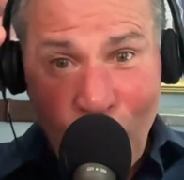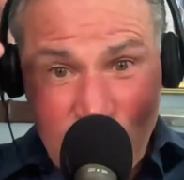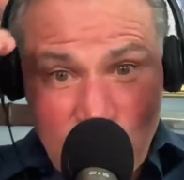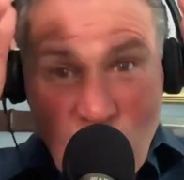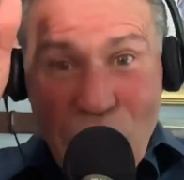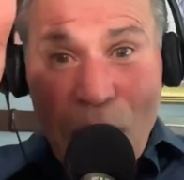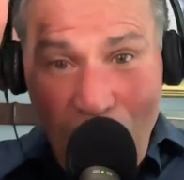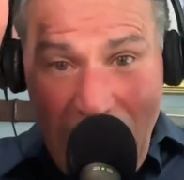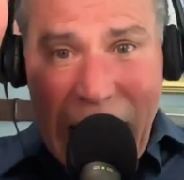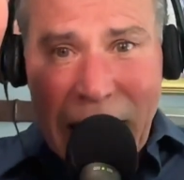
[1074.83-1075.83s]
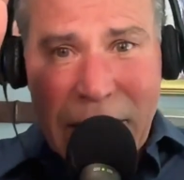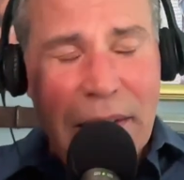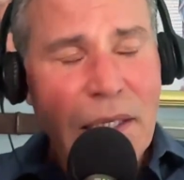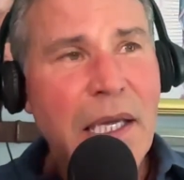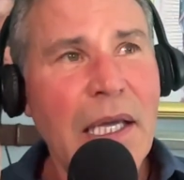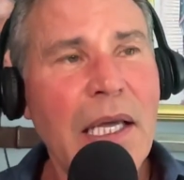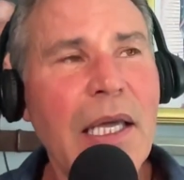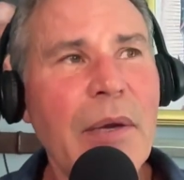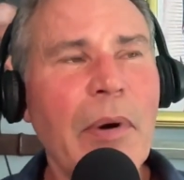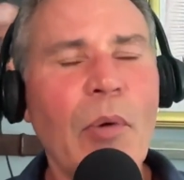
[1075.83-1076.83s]
it's moving fast.
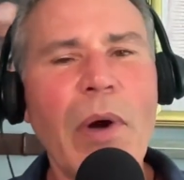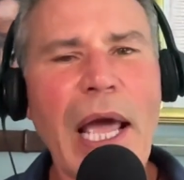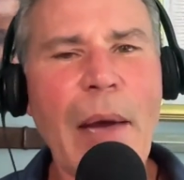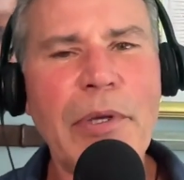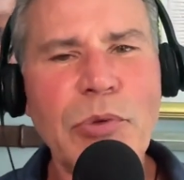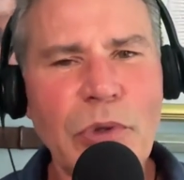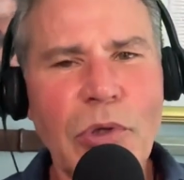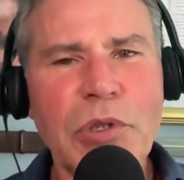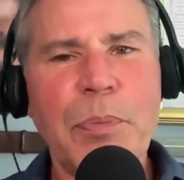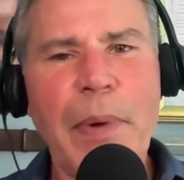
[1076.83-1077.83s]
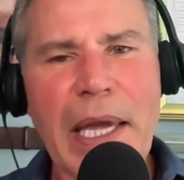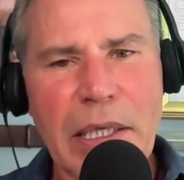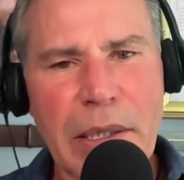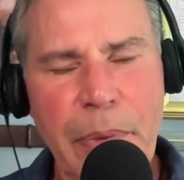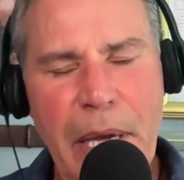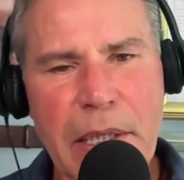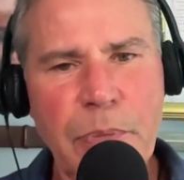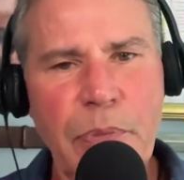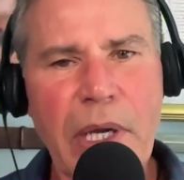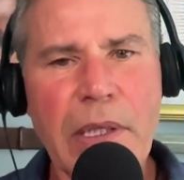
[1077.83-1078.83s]
But what happens when those banks
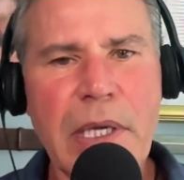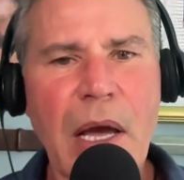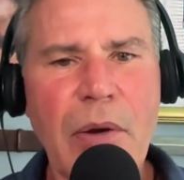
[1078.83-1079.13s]
break down,